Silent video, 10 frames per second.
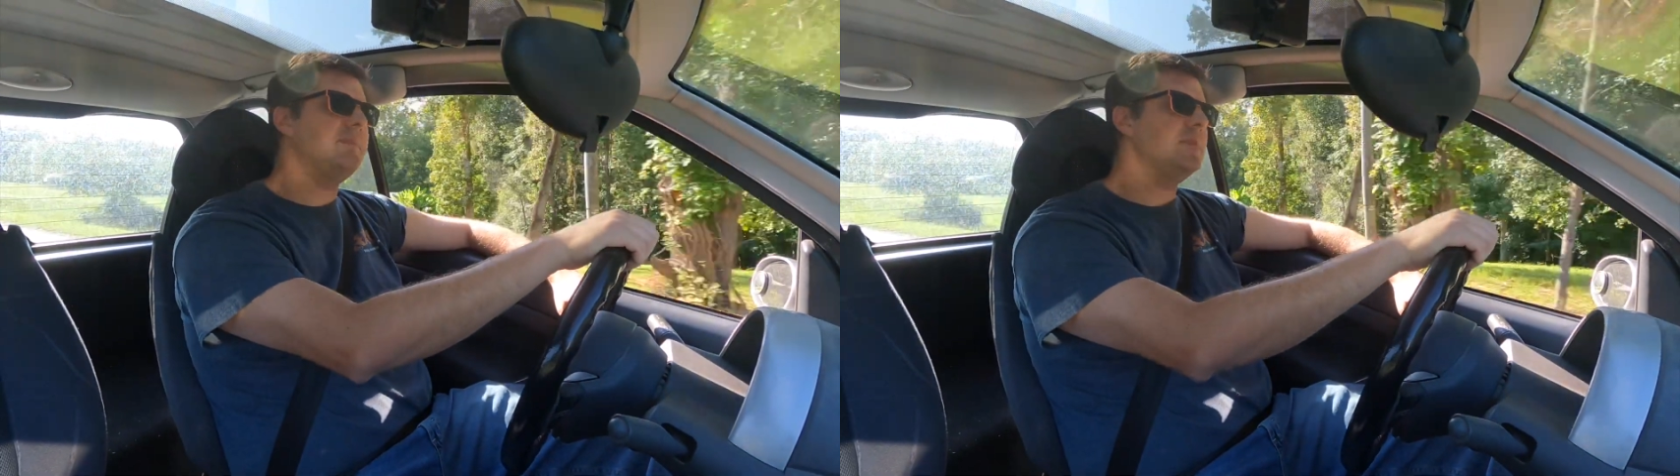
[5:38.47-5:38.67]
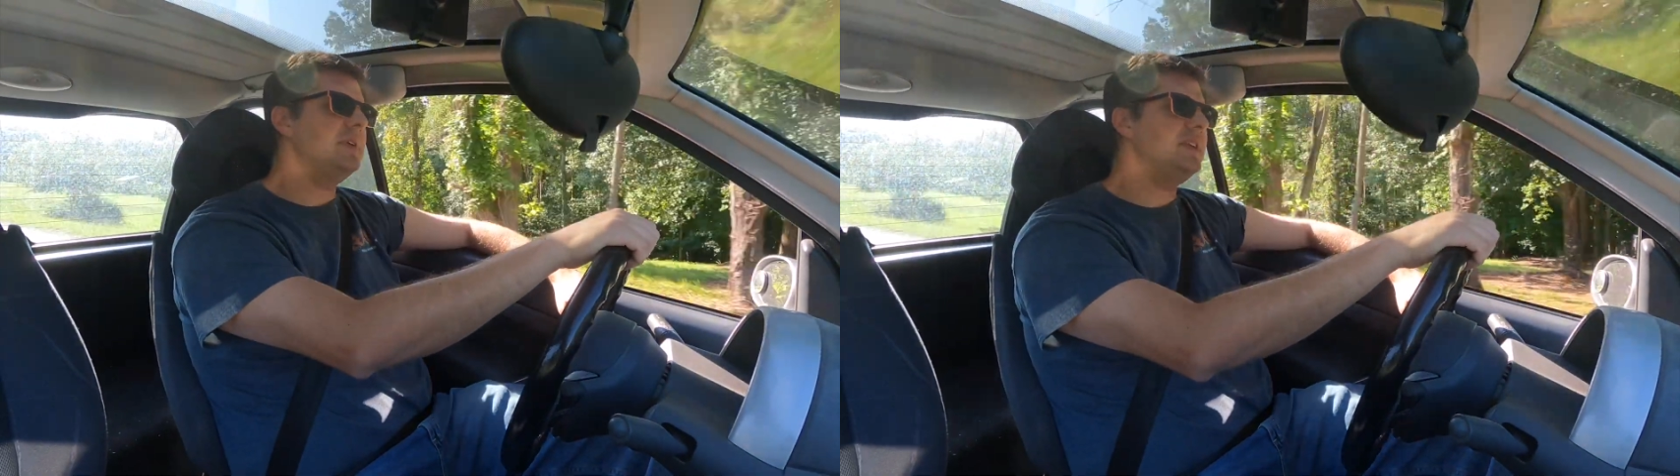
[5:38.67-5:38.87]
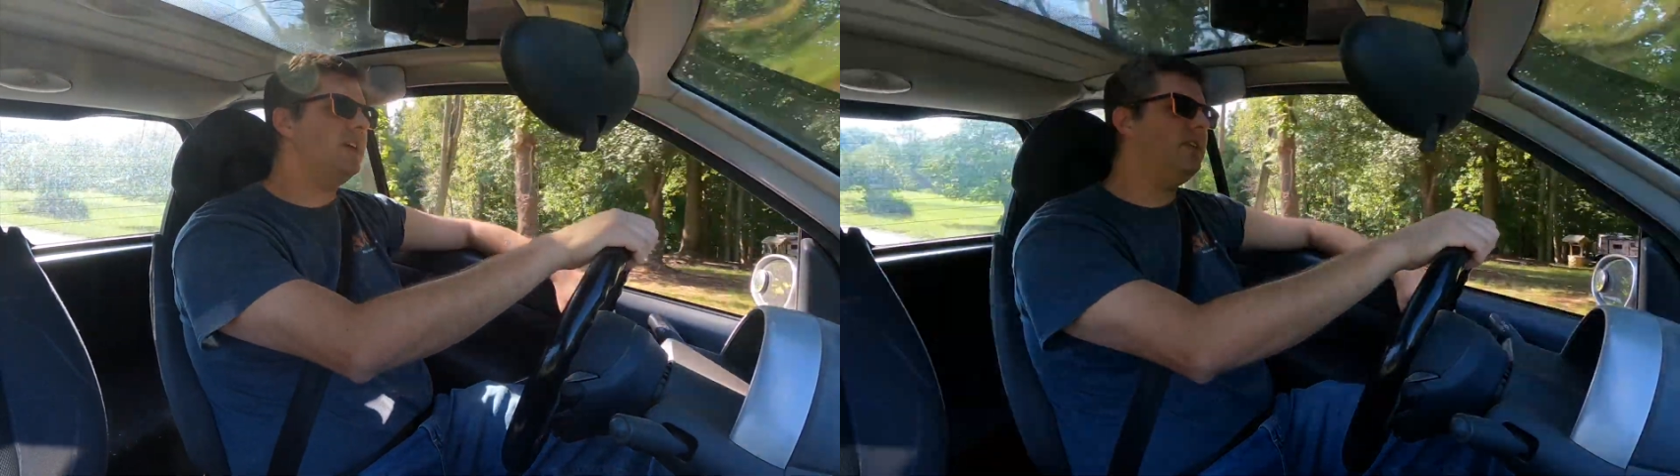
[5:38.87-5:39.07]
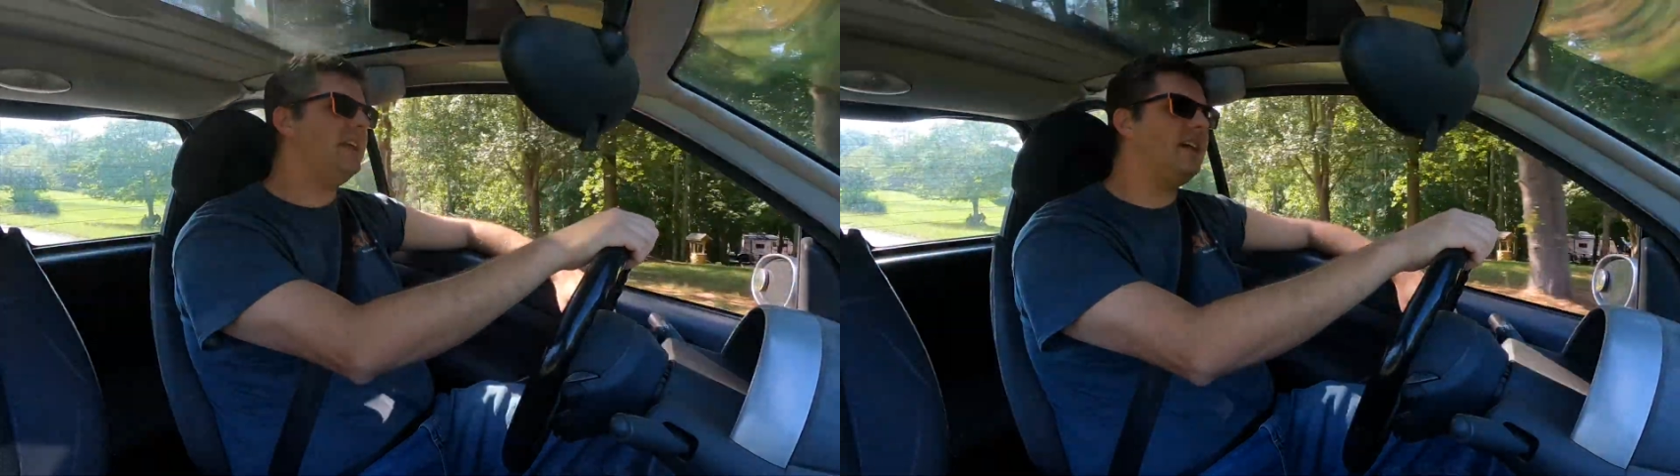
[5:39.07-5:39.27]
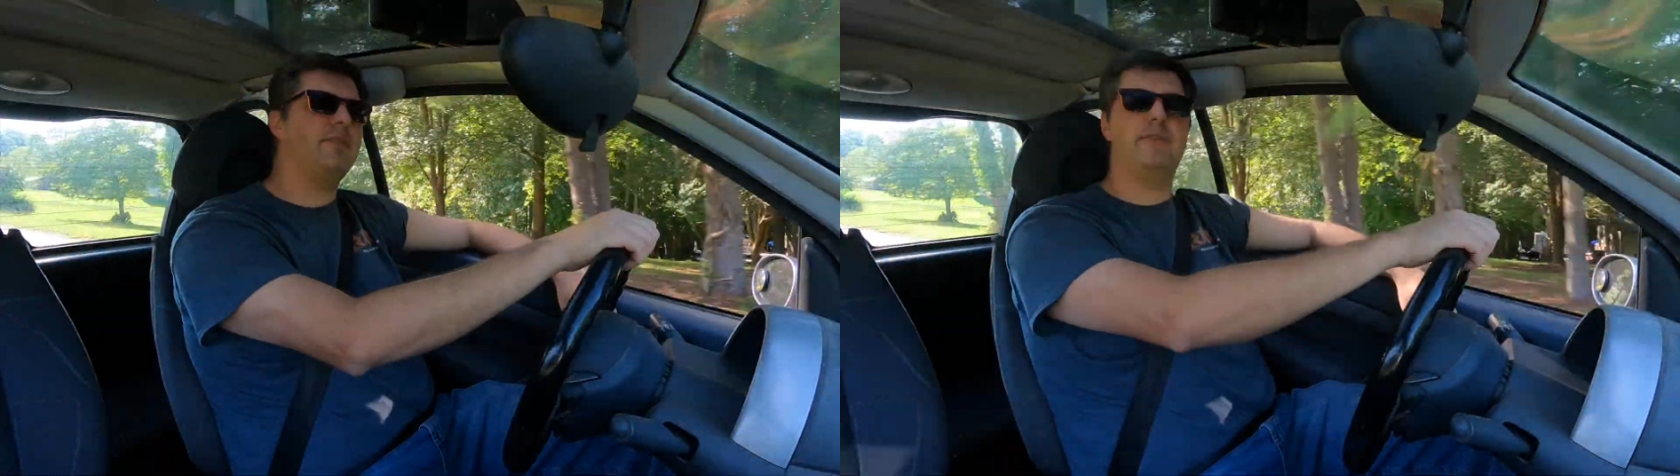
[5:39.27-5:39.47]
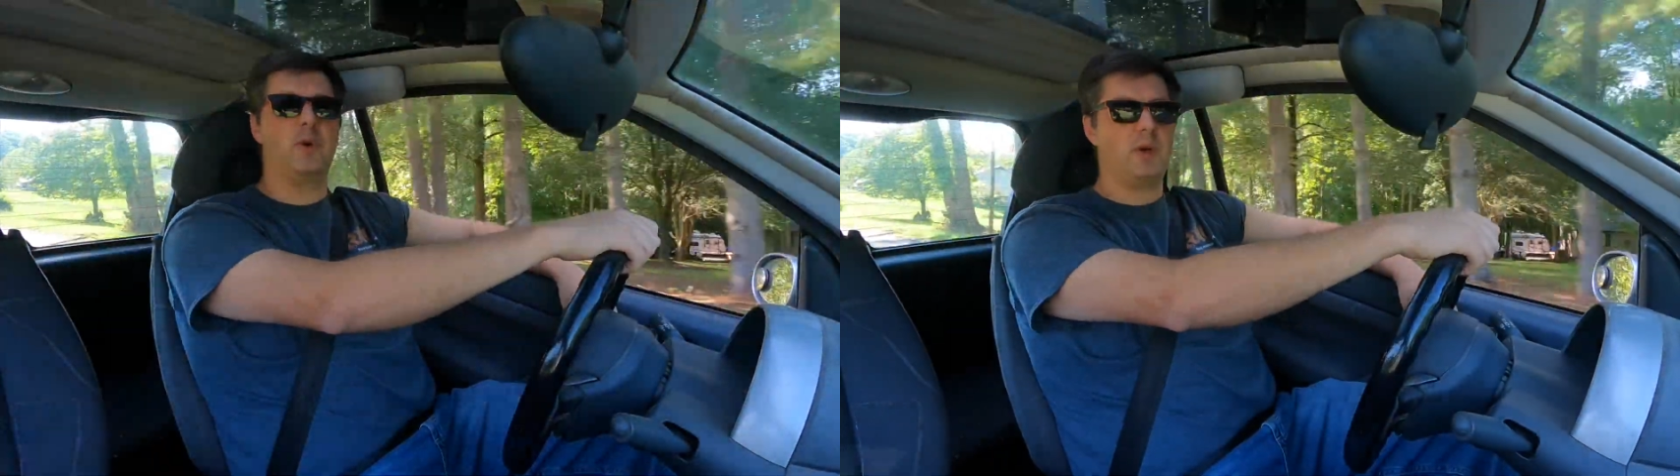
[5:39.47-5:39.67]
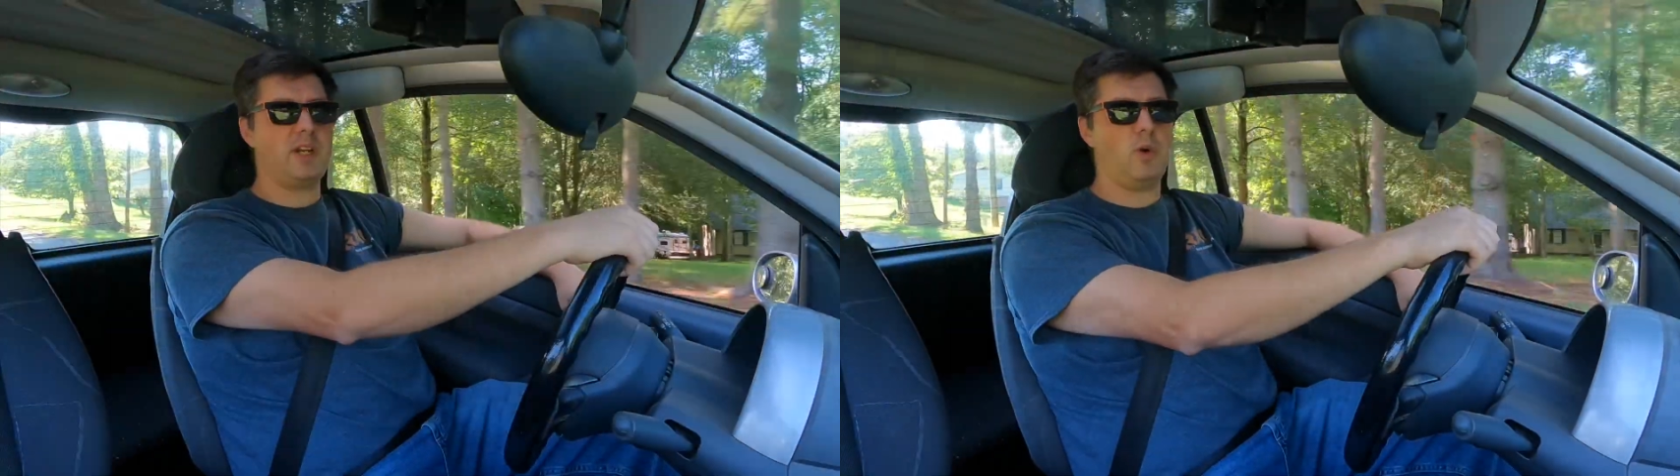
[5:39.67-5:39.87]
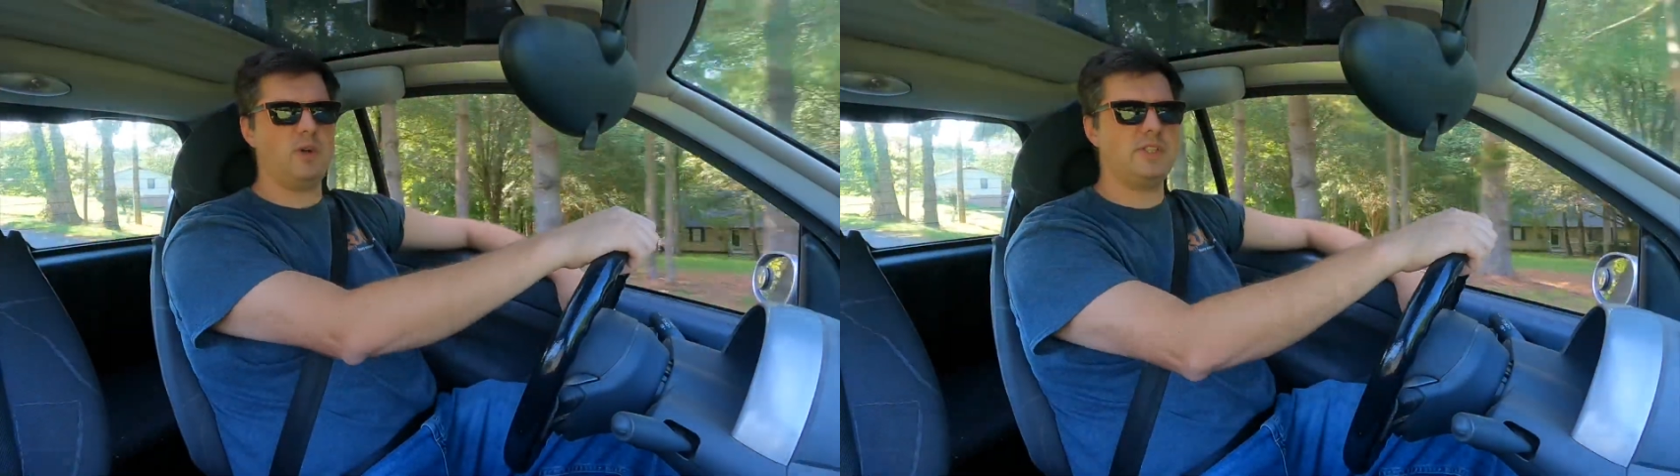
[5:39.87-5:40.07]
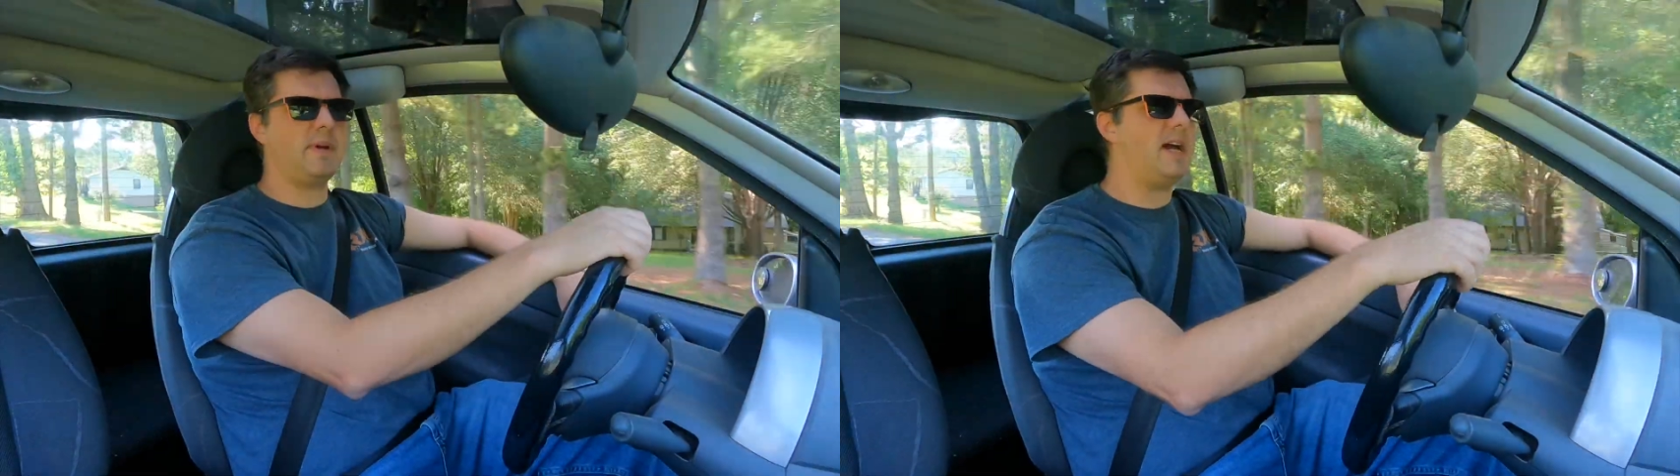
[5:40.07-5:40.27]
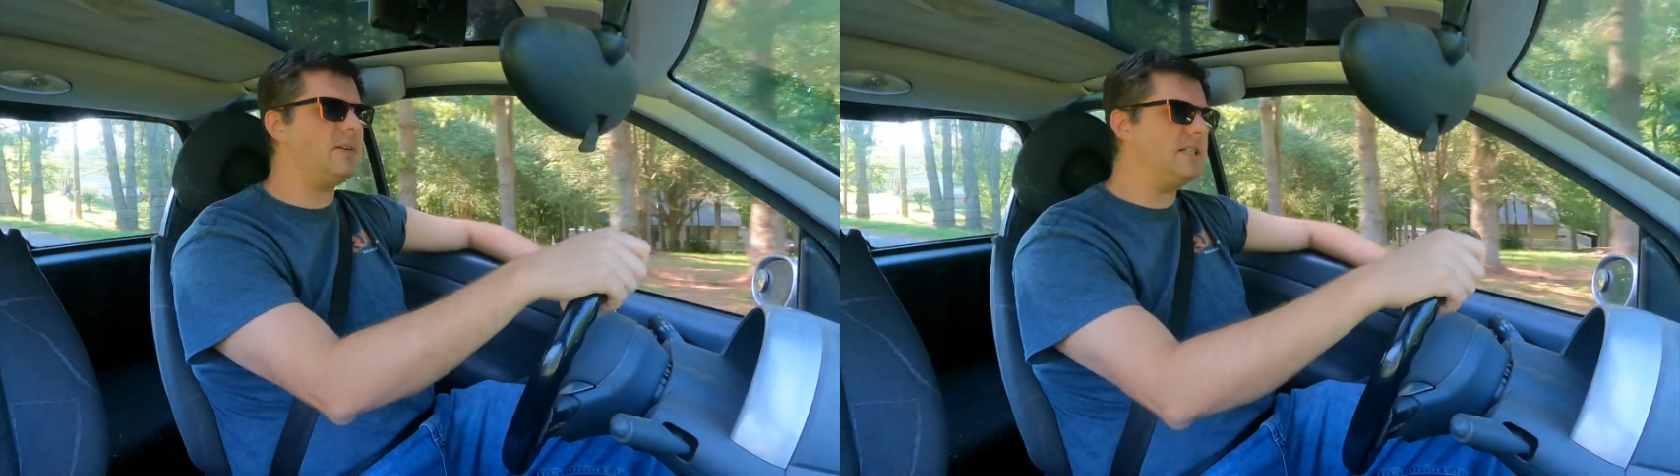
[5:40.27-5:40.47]
but when you only have 40
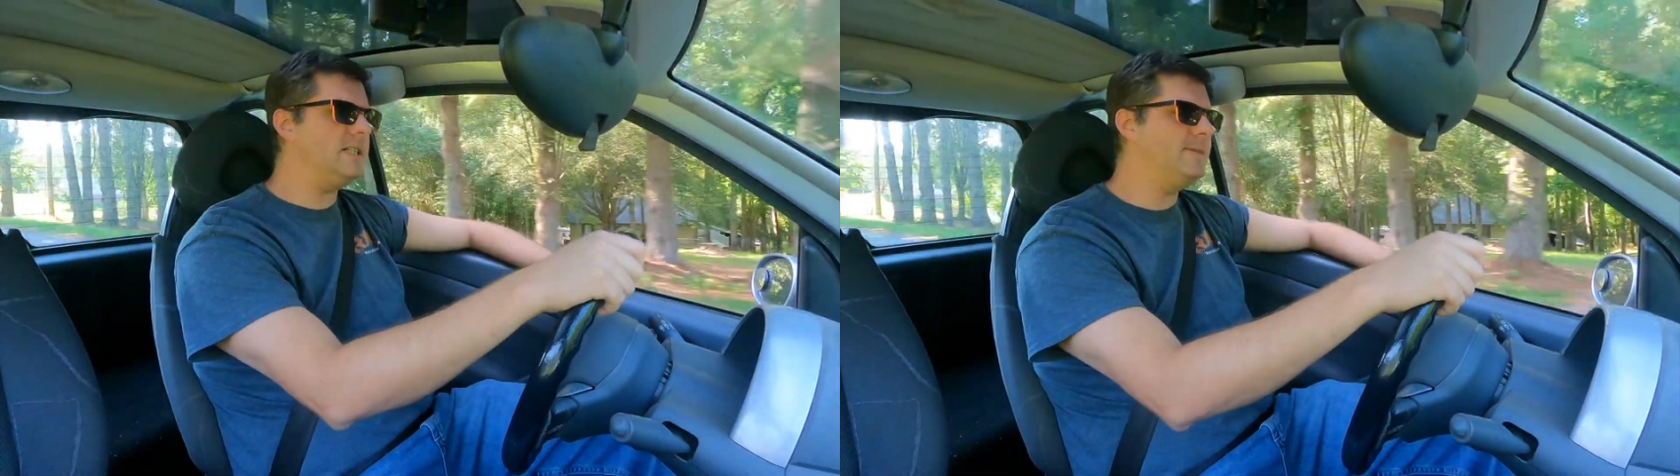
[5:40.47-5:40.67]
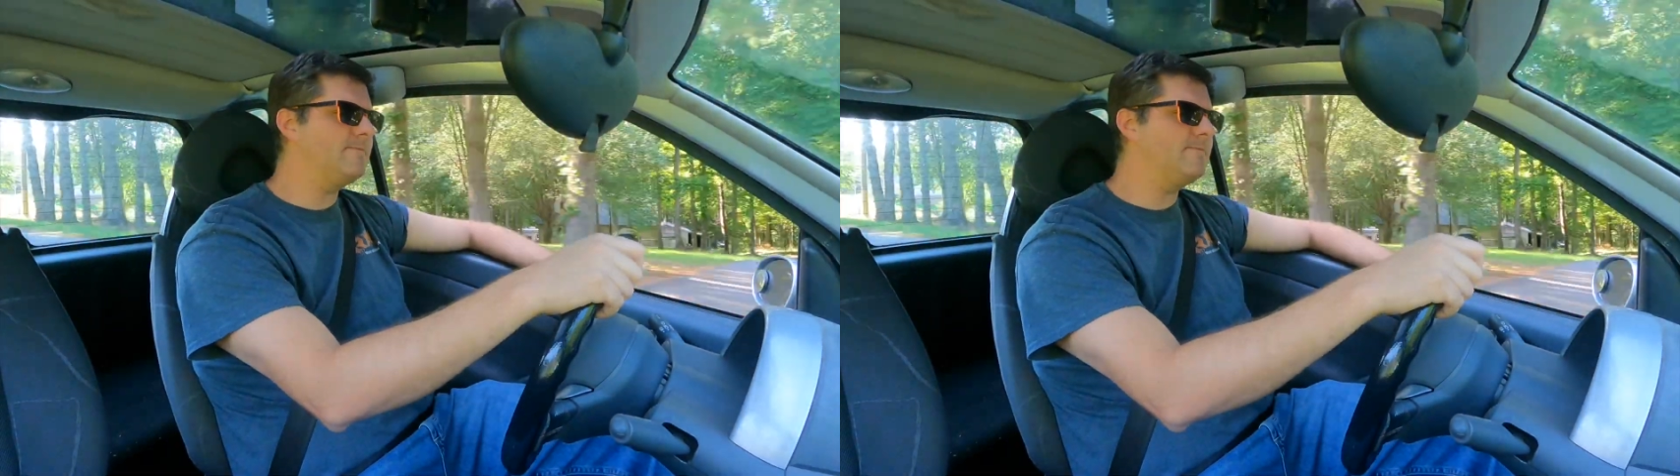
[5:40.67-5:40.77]
horsepower,